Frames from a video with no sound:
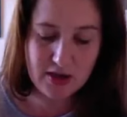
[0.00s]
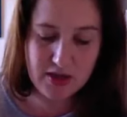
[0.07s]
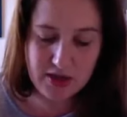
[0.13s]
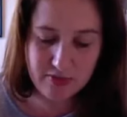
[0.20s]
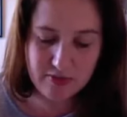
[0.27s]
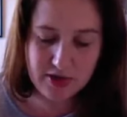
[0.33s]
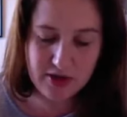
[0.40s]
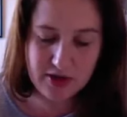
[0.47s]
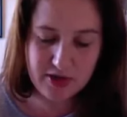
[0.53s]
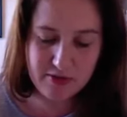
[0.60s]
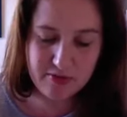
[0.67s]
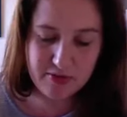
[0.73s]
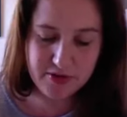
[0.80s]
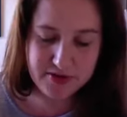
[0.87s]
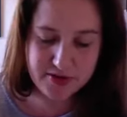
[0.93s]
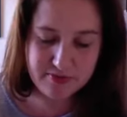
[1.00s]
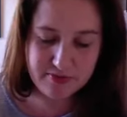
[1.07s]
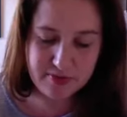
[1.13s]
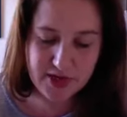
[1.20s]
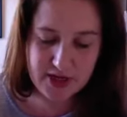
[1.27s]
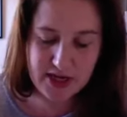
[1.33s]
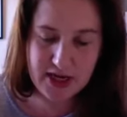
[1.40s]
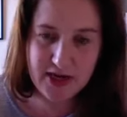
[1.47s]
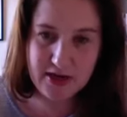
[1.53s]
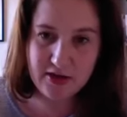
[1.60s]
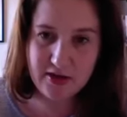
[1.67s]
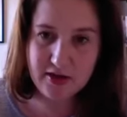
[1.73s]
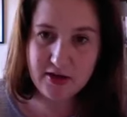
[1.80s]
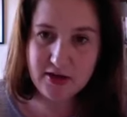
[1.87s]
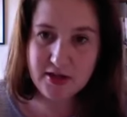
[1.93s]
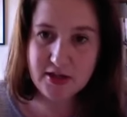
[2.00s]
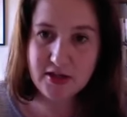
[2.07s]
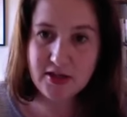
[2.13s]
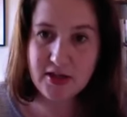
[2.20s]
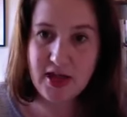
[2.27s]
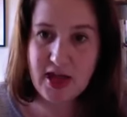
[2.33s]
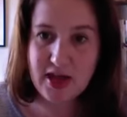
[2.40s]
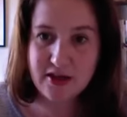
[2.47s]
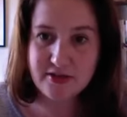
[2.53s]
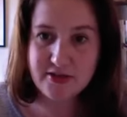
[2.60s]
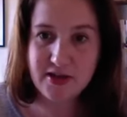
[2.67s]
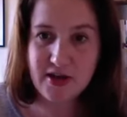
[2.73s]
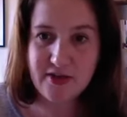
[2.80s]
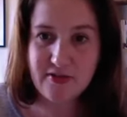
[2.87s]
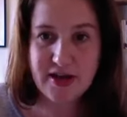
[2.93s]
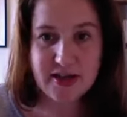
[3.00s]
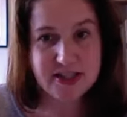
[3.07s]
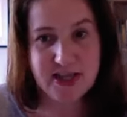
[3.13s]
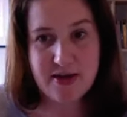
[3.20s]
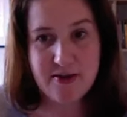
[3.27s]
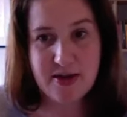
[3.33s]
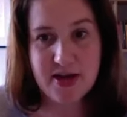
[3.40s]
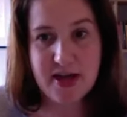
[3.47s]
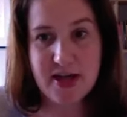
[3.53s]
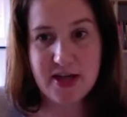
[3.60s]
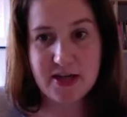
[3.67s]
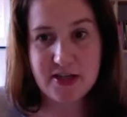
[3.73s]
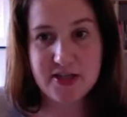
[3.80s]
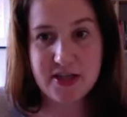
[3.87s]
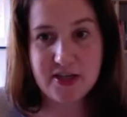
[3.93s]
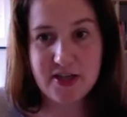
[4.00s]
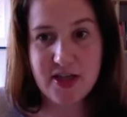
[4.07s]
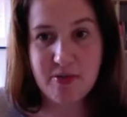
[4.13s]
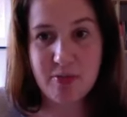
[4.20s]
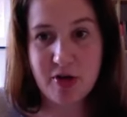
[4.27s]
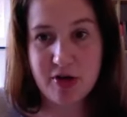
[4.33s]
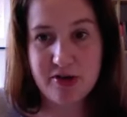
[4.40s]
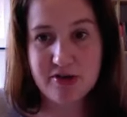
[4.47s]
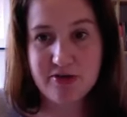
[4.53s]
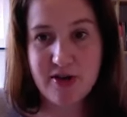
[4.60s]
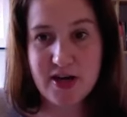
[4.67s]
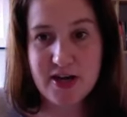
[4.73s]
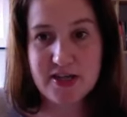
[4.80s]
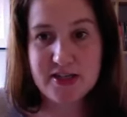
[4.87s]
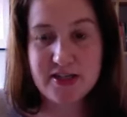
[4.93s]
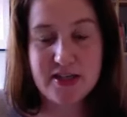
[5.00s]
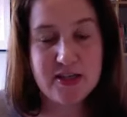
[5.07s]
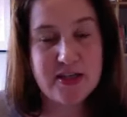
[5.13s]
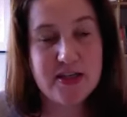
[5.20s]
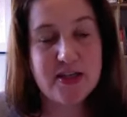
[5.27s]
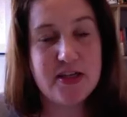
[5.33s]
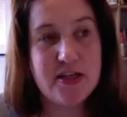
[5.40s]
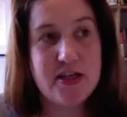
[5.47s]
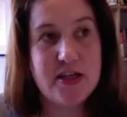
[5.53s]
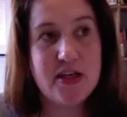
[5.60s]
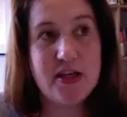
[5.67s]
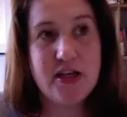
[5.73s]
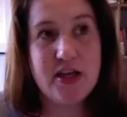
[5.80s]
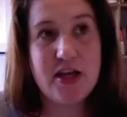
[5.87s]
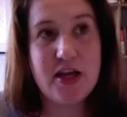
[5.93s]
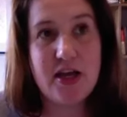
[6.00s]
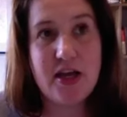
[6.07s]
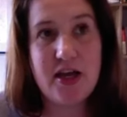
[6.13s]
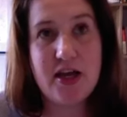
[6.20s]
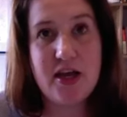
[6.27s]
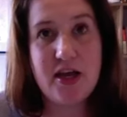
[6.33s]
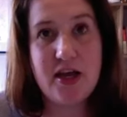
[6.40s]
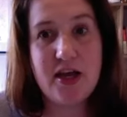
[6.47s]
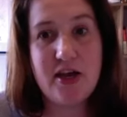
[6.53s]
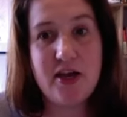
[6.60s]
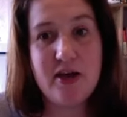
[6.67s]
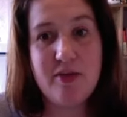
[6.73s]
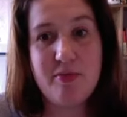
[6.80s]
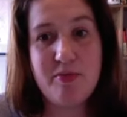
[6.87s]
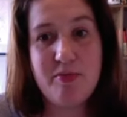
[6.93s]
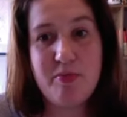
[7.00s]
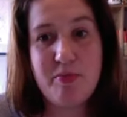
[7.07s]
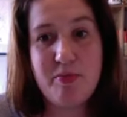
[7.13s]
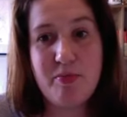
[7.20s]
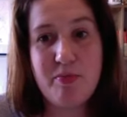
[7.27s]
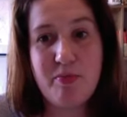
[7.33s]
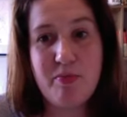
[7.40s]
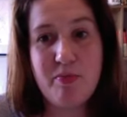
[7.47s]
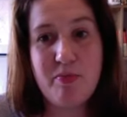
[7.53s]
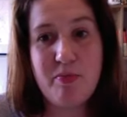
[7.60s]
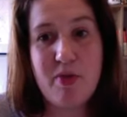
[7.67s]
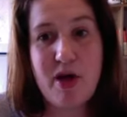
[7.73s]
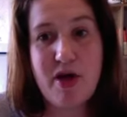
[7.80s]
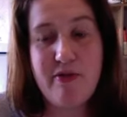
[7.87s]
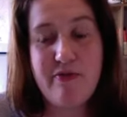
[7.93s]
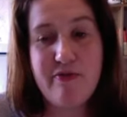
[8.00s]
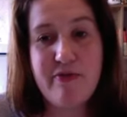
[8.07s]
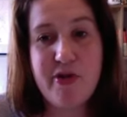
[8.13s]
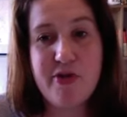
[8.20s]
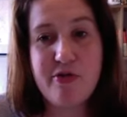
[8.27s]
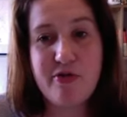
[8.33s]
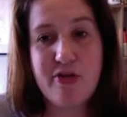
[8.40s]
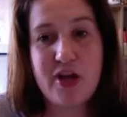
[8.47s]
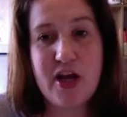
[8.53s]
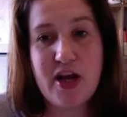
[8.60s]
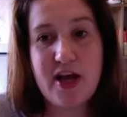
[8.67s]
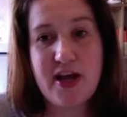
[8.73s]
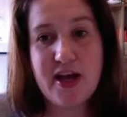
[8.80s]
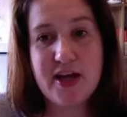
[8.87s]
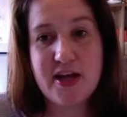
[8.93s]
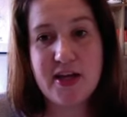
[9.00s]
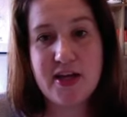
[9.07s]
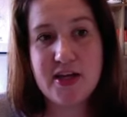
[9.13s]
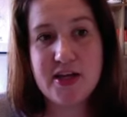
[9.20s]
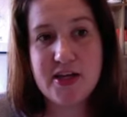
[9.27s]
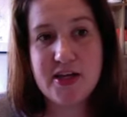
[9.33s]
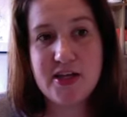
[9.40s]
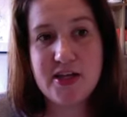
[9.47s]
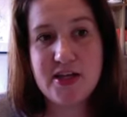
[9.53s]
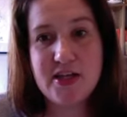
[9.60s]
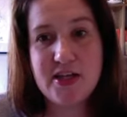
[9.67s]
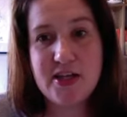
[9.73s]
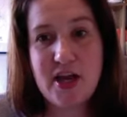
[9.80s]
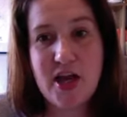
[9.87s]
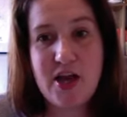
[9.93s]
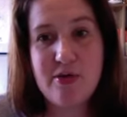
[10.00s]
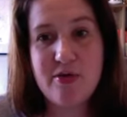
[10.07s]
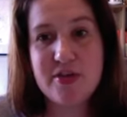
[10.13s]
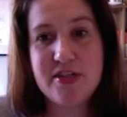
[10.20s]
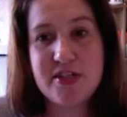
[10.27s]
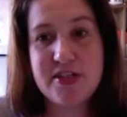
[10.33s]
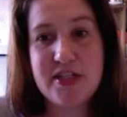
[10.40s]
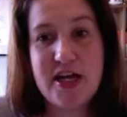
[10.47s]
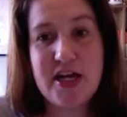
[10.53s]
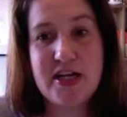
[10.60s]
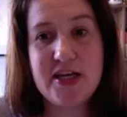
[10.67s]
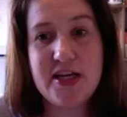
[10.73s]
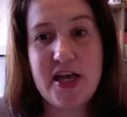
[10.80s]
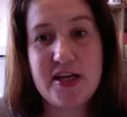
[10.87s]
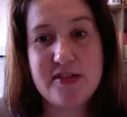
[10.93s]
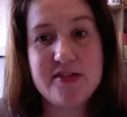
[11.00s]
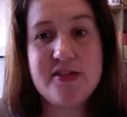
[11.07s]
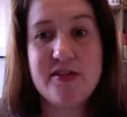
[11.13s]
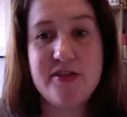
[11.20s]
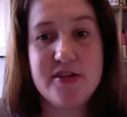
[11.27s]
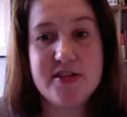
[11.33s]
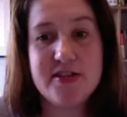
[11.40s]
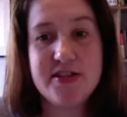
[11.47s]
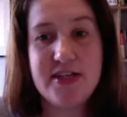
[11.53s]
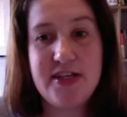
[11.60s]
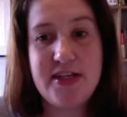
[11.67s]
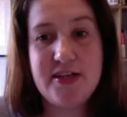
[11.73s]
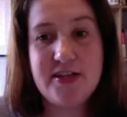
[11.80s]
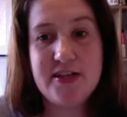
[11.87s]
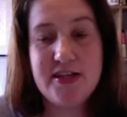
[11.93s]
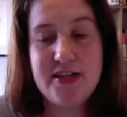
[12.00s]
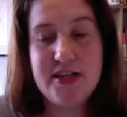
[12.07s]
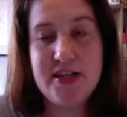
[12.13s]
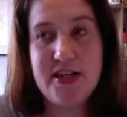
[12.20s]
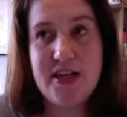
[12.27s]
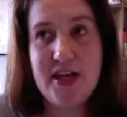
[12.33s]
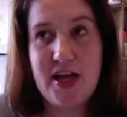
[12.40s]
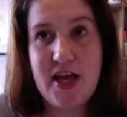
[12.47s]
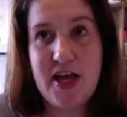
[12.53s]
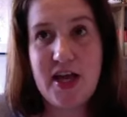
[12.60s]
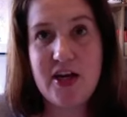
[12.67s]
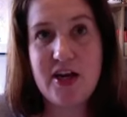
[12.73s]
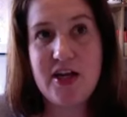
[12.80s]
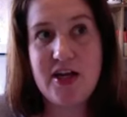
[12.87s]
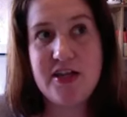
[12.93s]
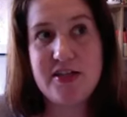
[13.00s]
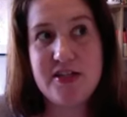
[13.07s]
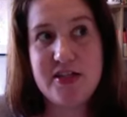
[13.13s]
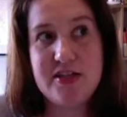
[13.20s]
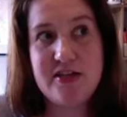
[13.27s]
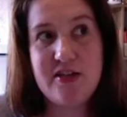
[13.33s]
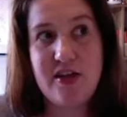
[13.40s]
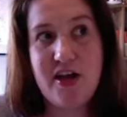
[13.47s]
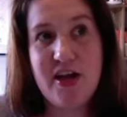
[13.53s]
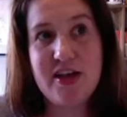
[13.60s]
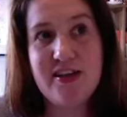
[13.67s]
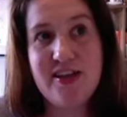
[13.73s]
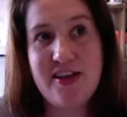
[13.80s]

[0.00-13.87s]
I think when I was working outside of academia and juggling postgrad, uh, I felt like I wasn't taken as seriously, and I didn't like